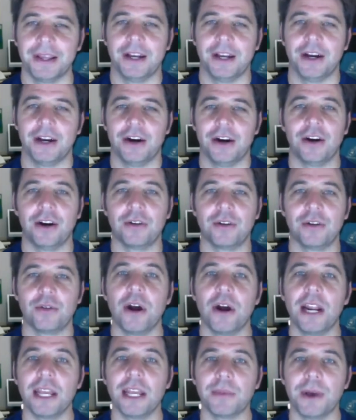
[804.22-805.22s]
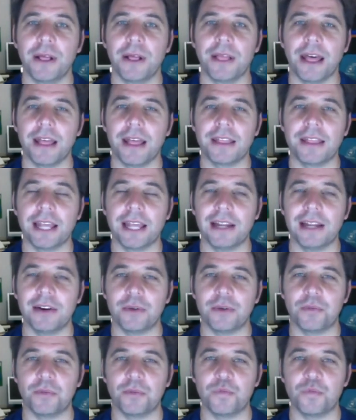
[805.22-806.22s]
Alrighty, well, that
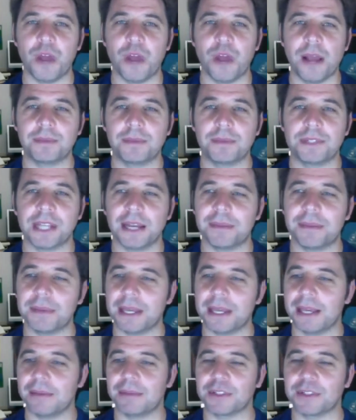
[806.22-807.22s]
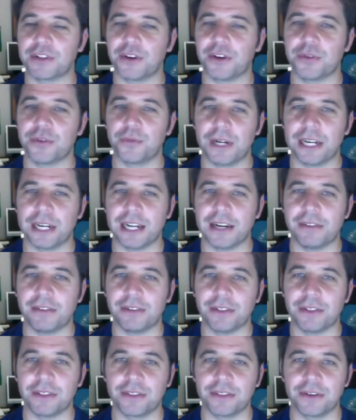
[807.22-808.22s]
wraps up episode
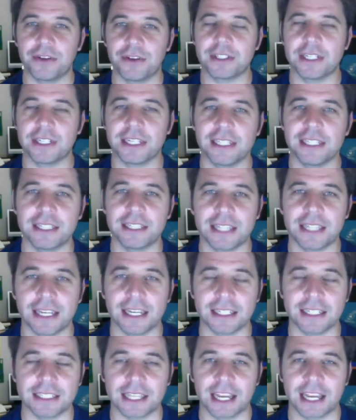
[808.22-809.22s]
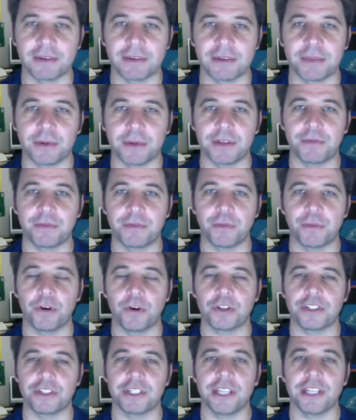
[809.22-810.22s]
113. Thanks, everybody, for
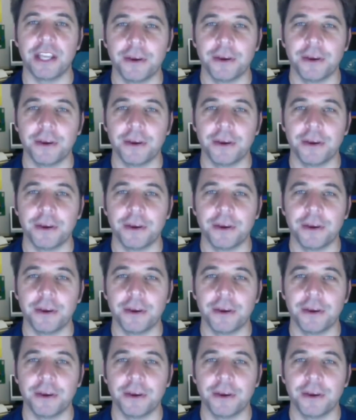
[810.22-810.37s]
watching.